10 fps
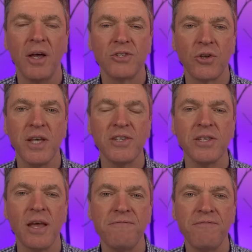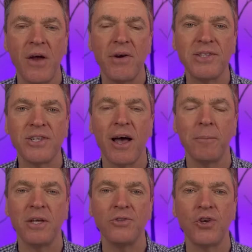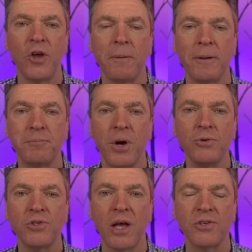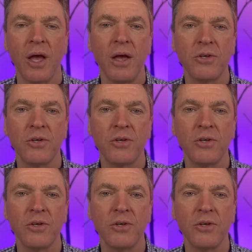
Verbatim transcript: So, this is a very time consuming process.